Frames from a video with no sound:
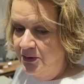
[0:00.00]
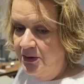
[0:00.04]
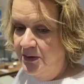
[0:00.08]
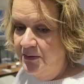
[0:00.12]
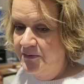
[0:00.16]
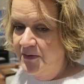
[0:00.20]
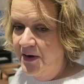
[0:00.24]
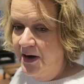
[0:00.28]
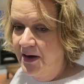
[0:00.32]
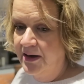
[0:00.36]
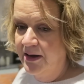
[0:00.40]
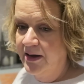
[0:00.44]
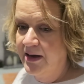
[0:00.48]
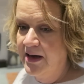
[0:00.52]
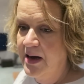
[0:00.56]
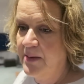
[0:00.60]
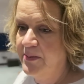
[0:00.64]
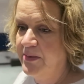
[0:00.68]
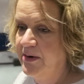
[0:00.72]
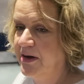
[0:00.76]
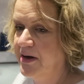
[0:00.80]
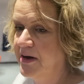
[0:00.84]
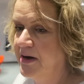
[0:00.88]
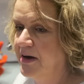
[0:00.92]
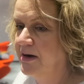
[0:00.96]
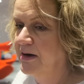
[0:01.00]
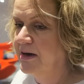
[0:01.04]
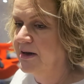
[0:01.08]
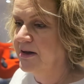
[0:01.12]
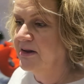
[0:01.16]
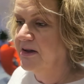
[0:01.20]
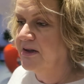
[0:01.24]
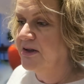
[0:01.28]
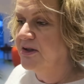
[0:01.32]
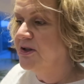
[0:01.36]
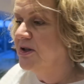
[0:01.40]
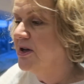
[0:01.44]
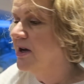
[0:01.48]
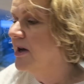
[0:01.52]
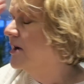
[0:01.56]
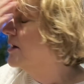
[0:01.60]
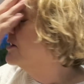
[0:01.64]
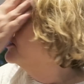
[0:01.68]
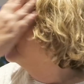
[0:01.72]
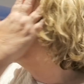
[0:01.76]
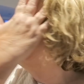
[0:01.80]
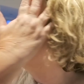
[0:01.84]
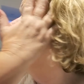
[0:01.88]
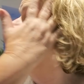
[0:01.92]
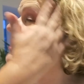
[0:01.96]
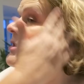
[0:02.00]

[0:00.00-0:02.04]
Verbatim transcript: through the filing cabinet earlier this year and got